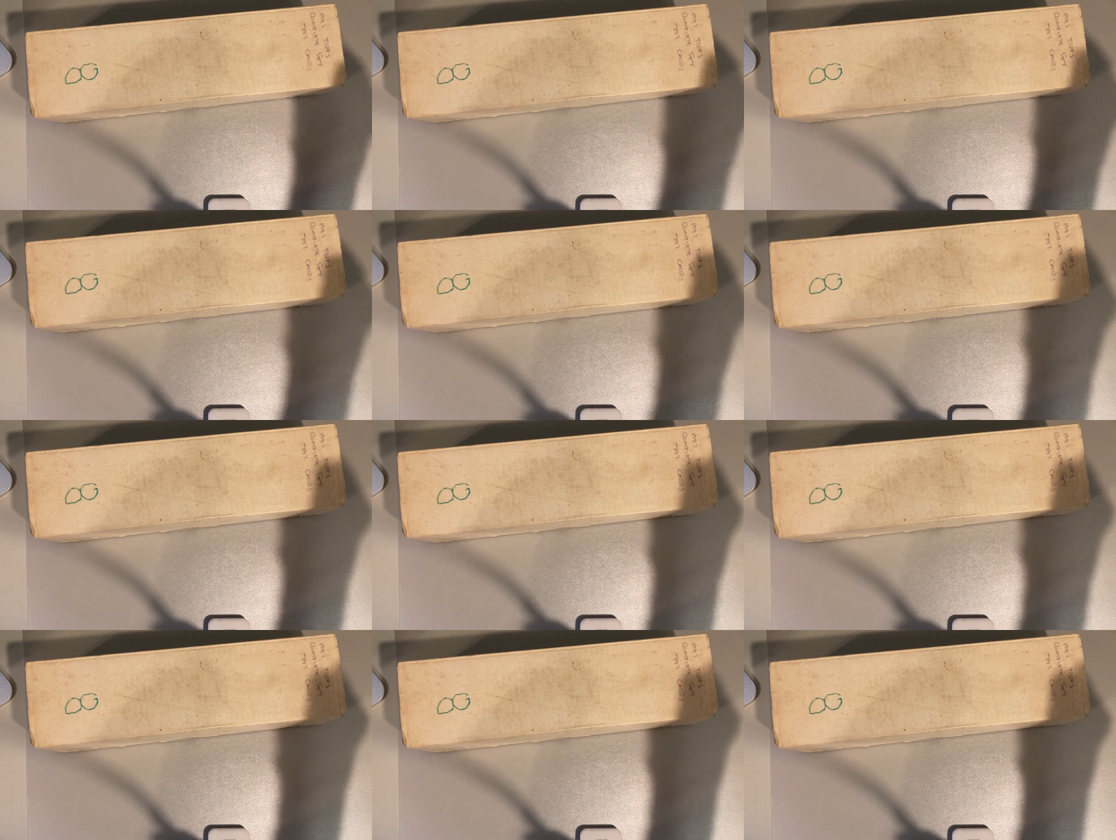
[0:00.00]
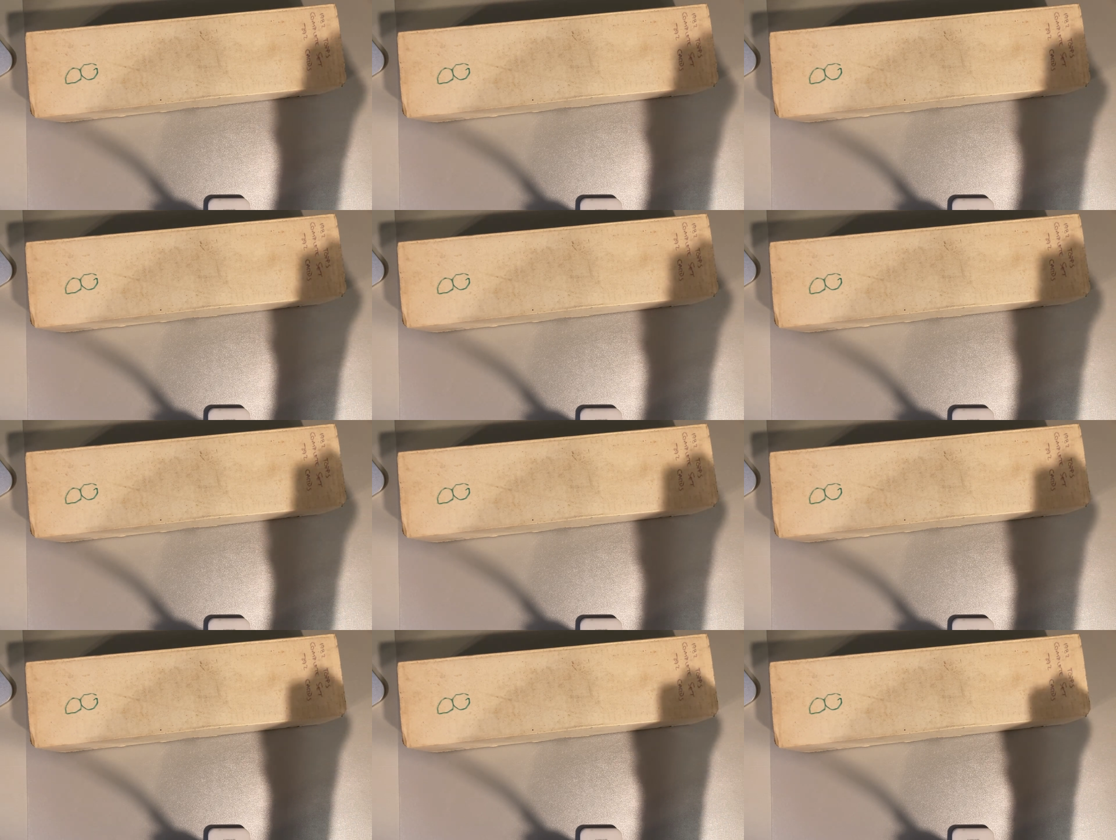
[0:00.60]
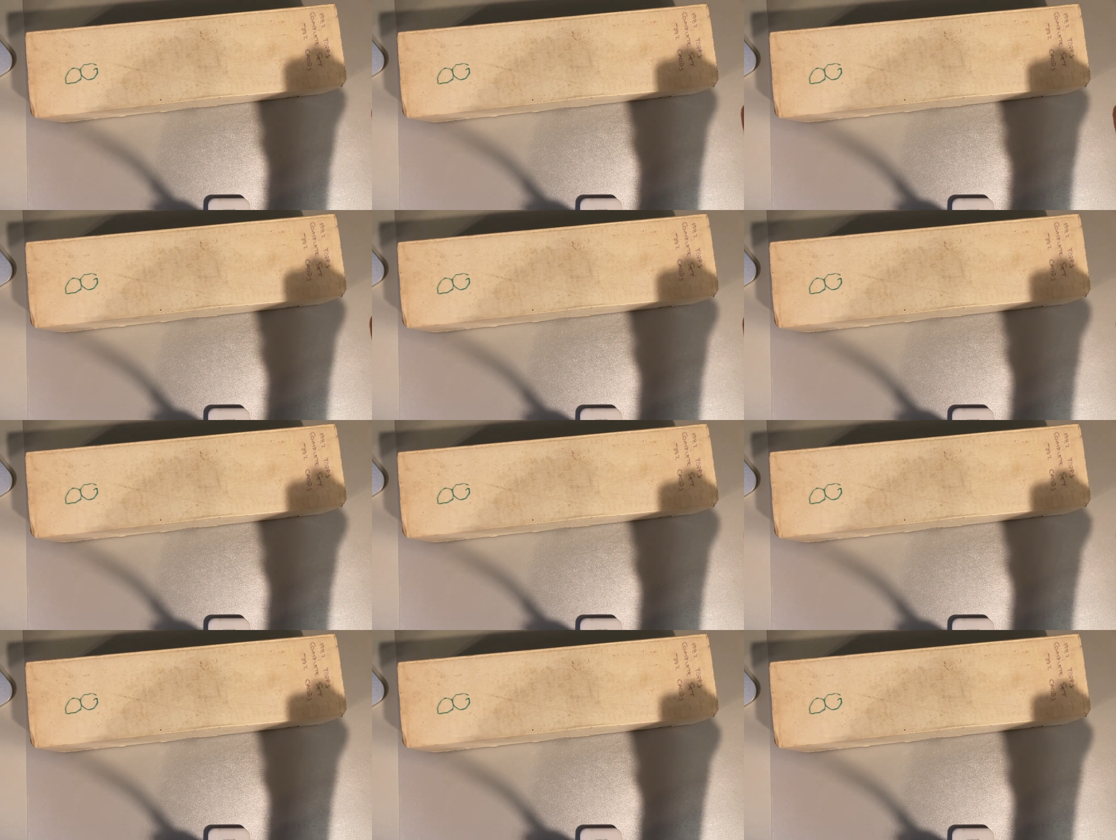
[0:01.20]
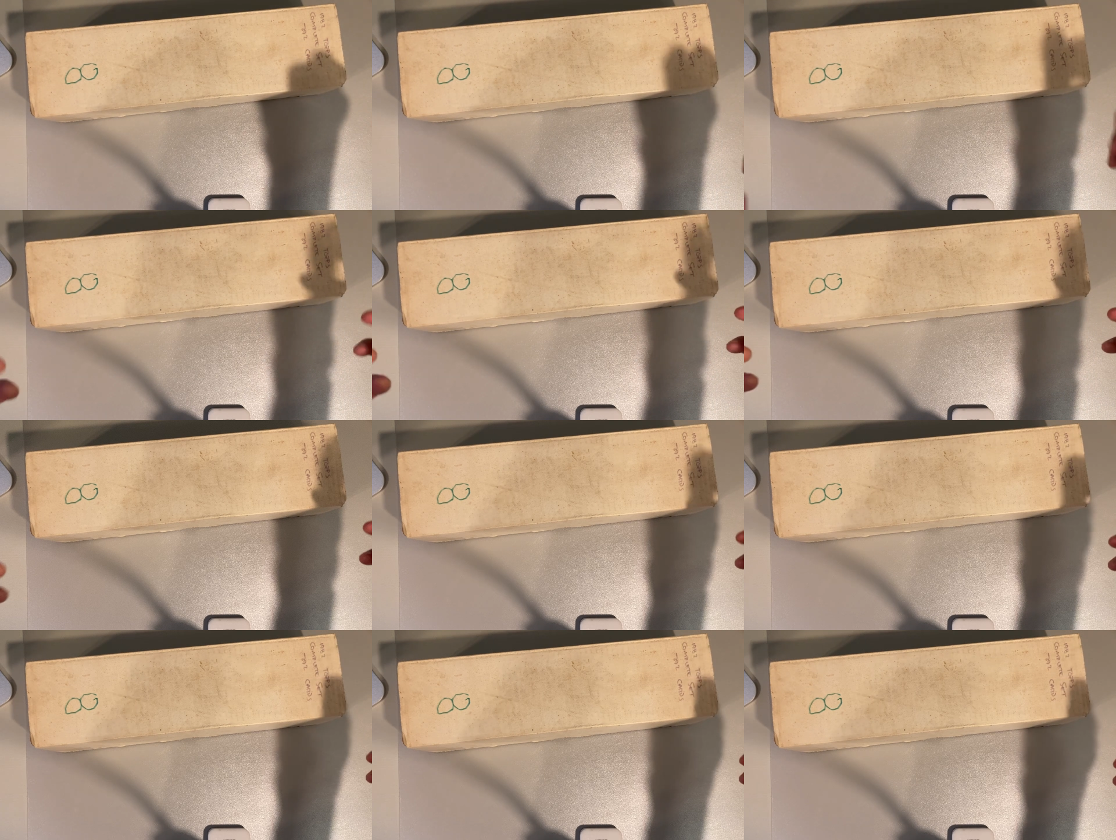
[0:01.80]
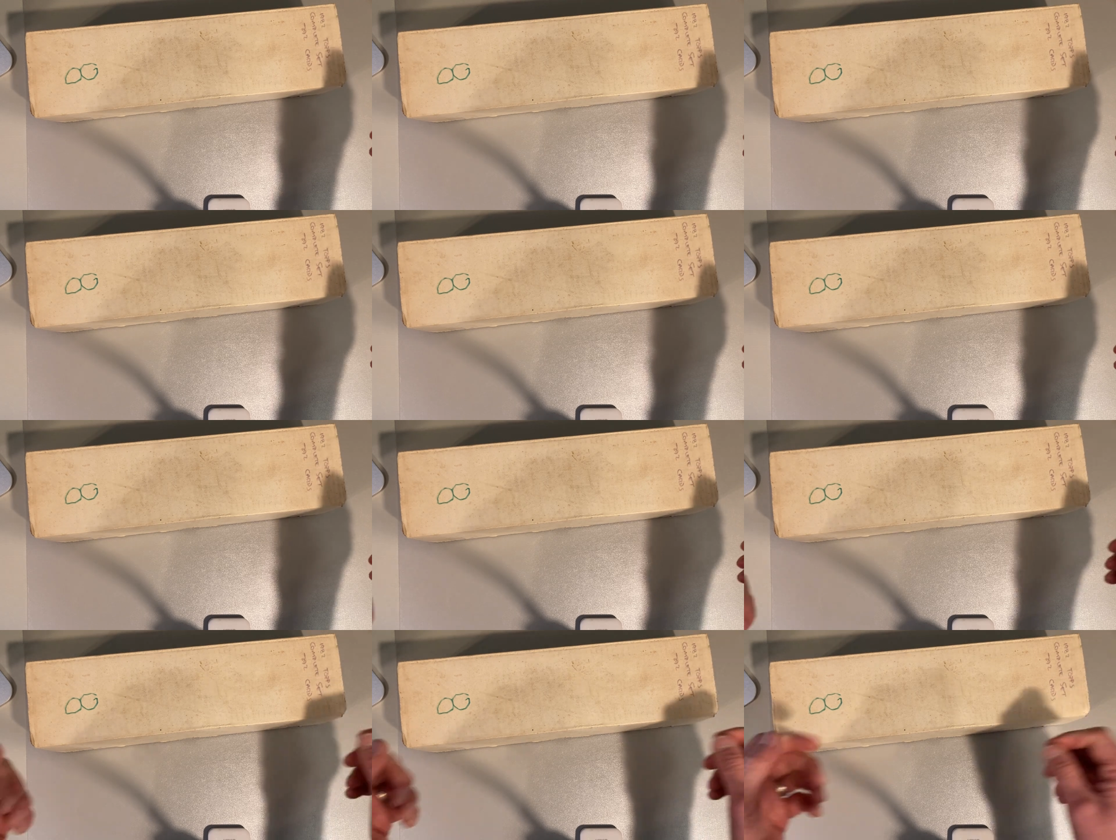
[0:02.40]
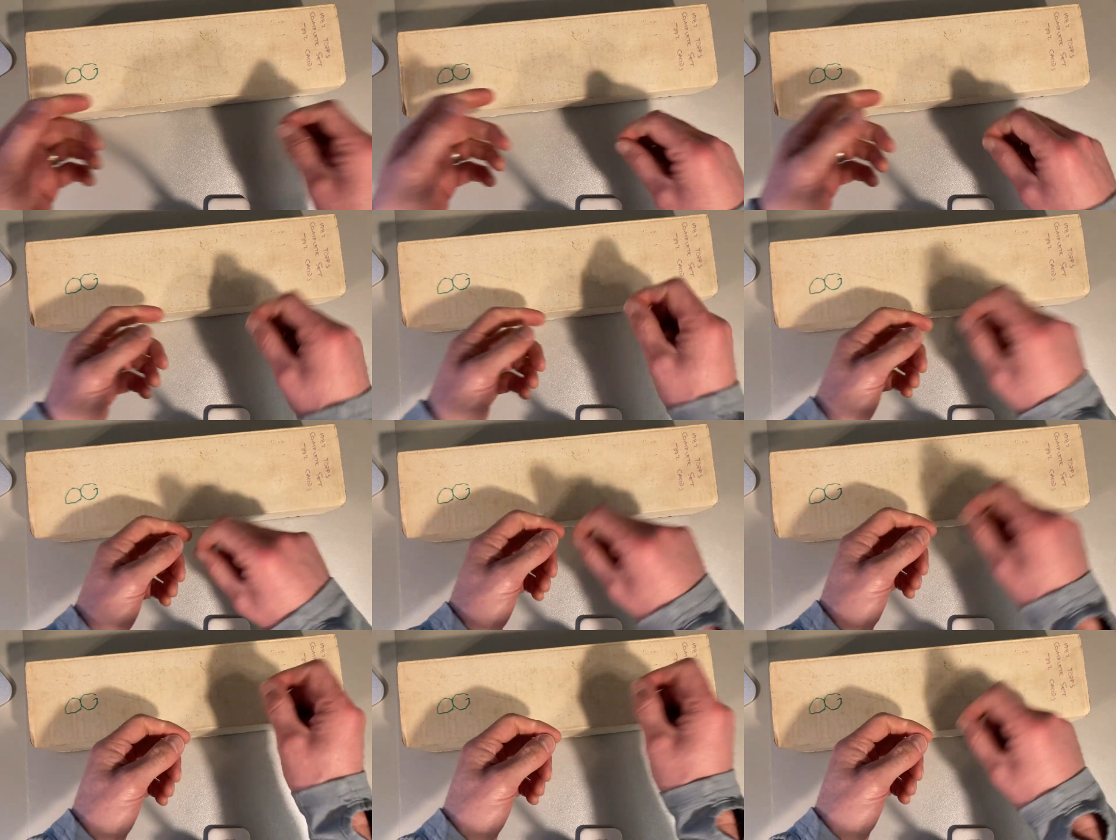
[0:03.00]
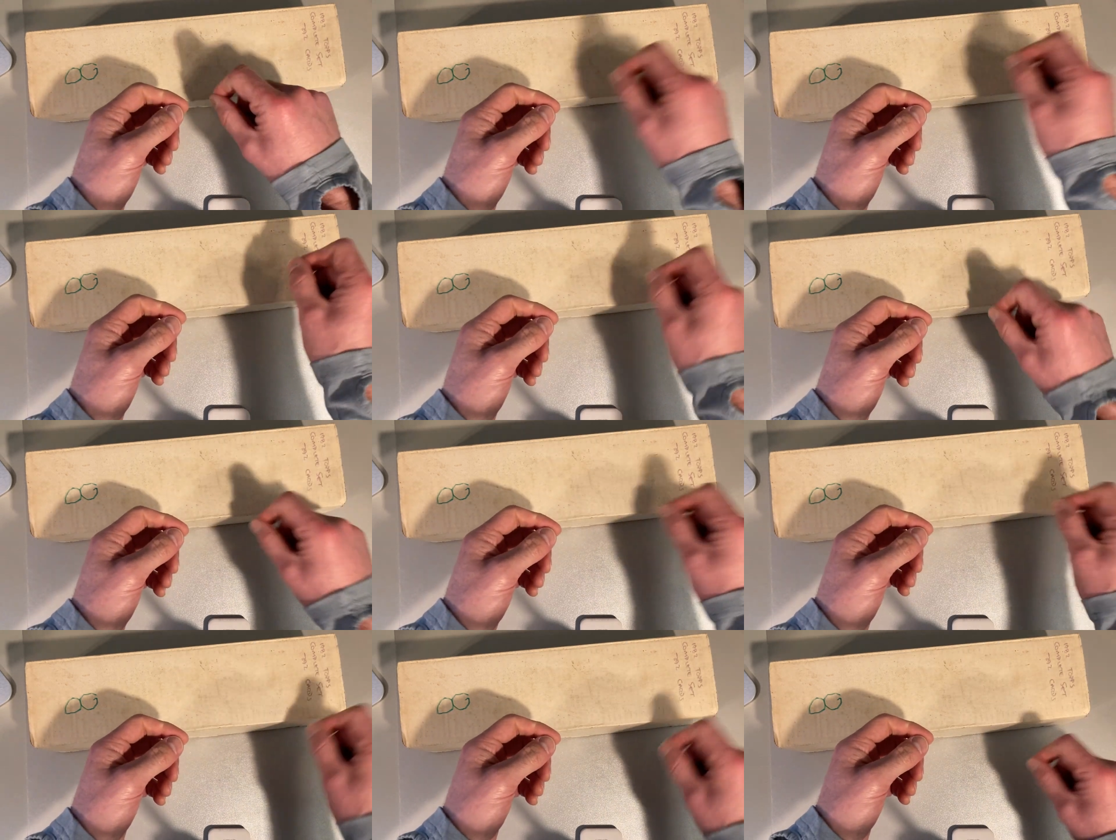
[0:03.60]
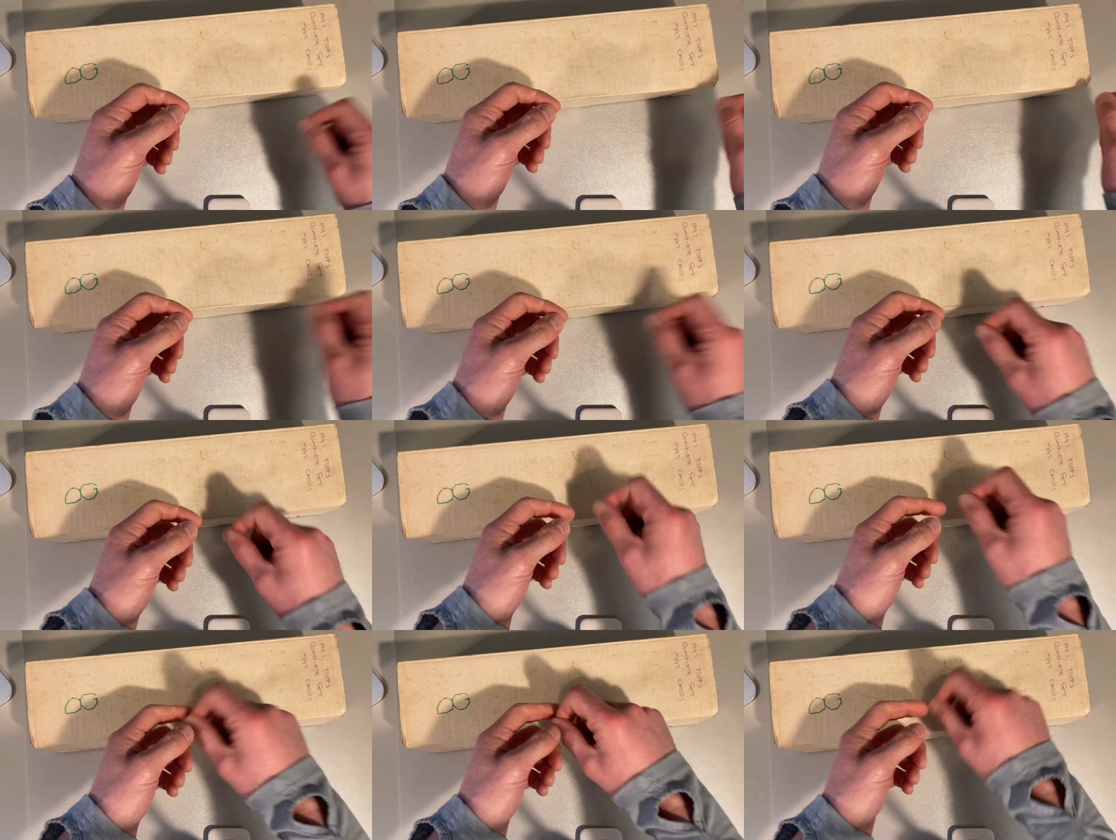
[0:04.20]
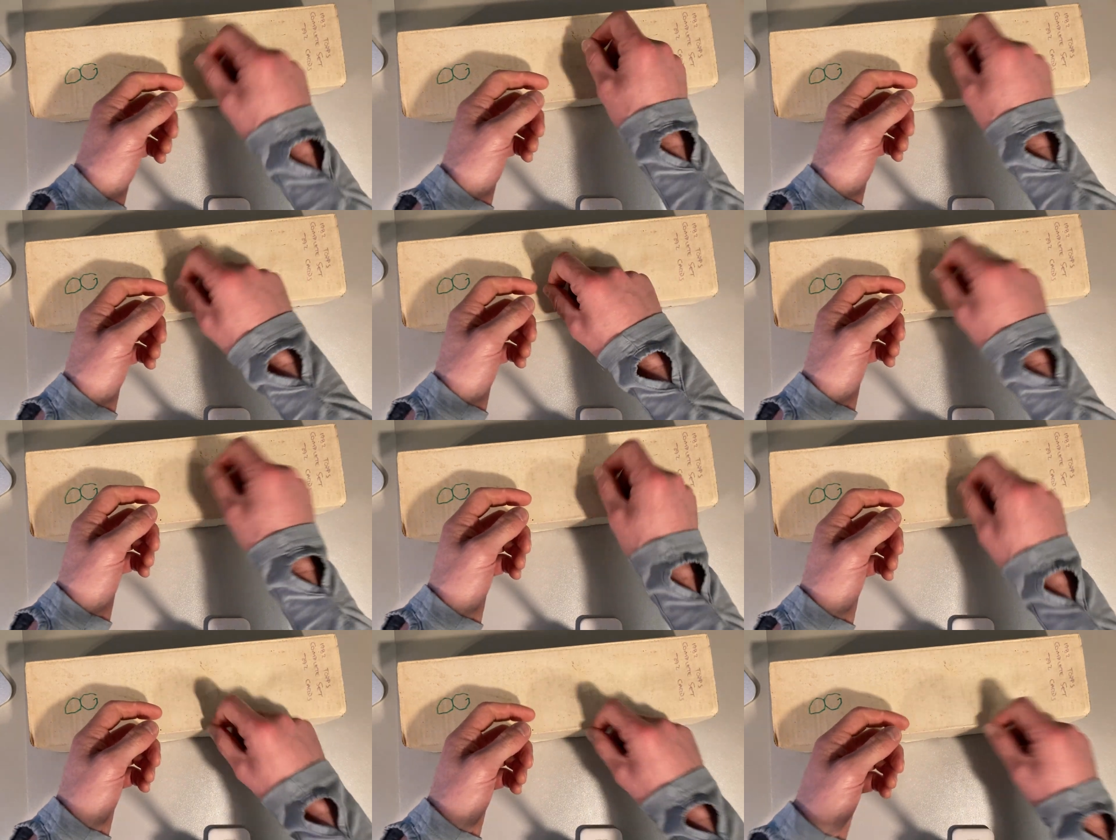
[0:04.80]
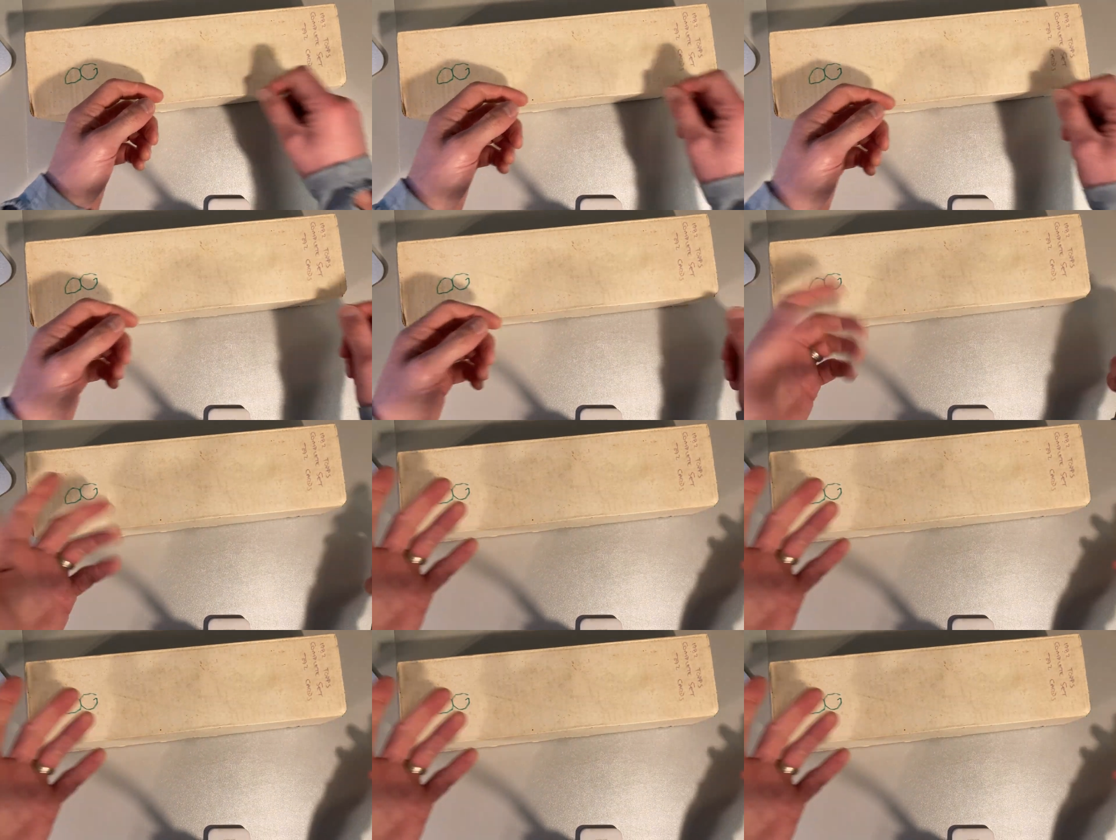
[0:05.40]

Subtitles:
Nobody's mouth can be seen.